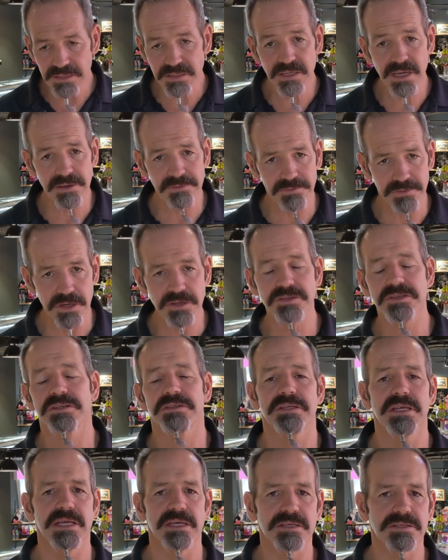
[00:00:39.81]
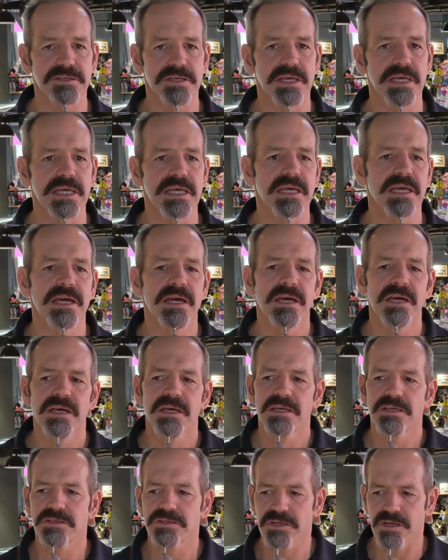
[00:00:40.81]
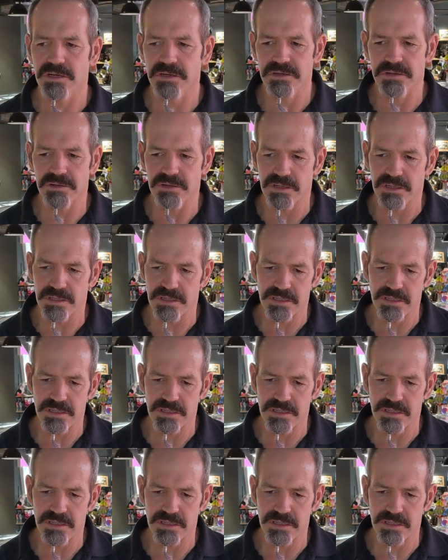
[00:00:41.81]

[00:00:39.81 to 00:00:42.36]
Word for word: diversity is key. So,